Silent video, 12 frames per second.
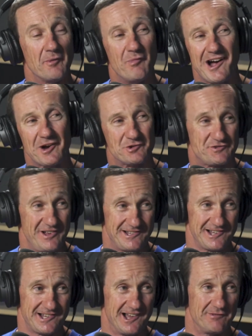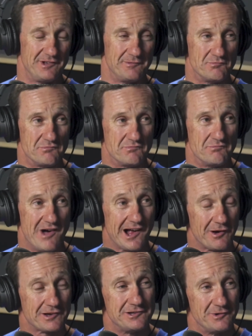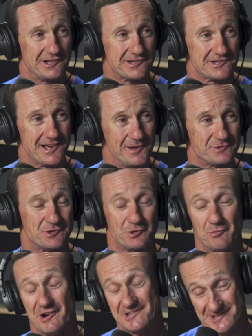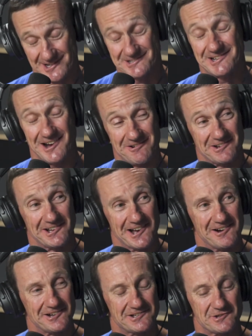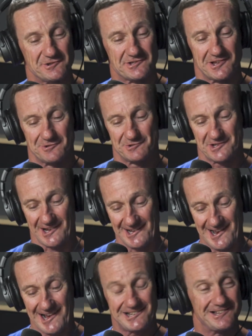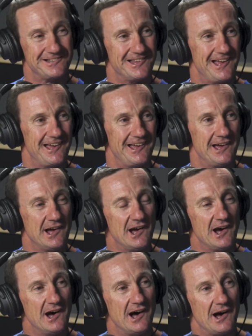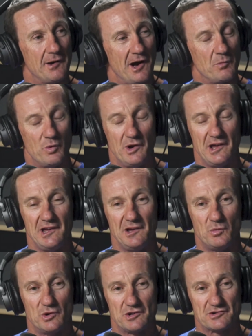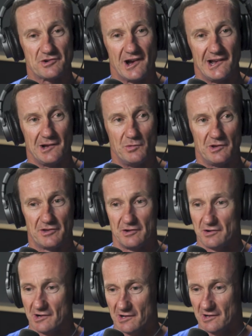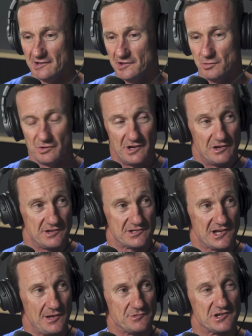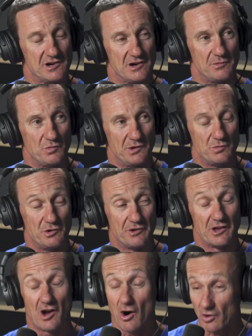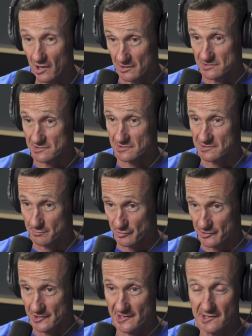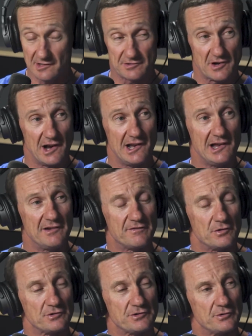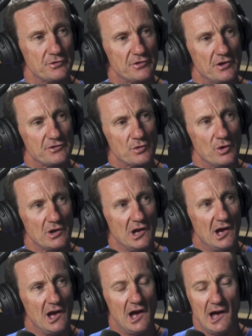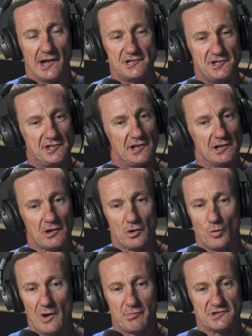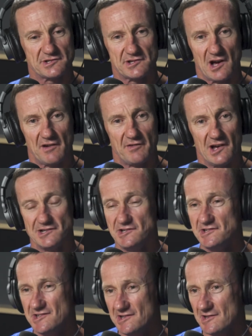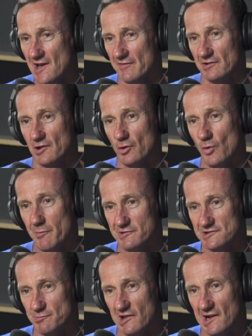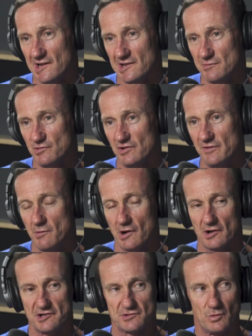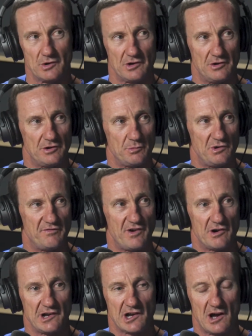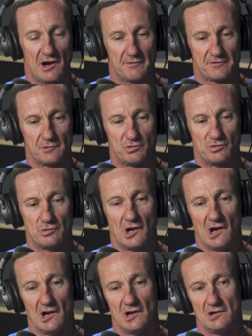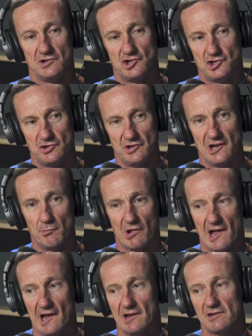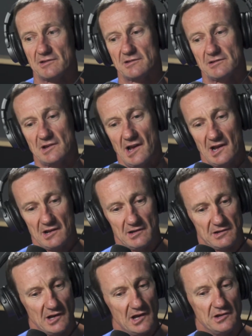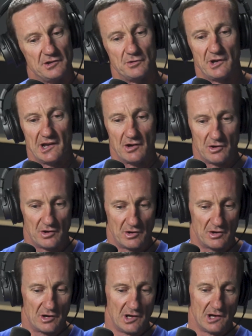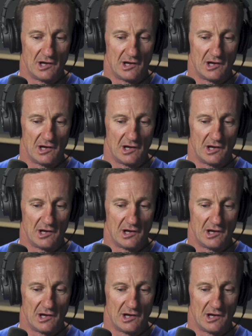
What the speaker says: Margot was fantastic. I mean, Margot actually went to the same school that my son's currently going to, so there was a connection there. And we were training with her, and you were there at the same time when we were in the Gold Coast at the pre-training for Suicide Squad. And she did a lot of weapons stuff. She didn't have a lot of weapons play in the movie, but I just wanted her to be very comfortable shooting blanks and doing her.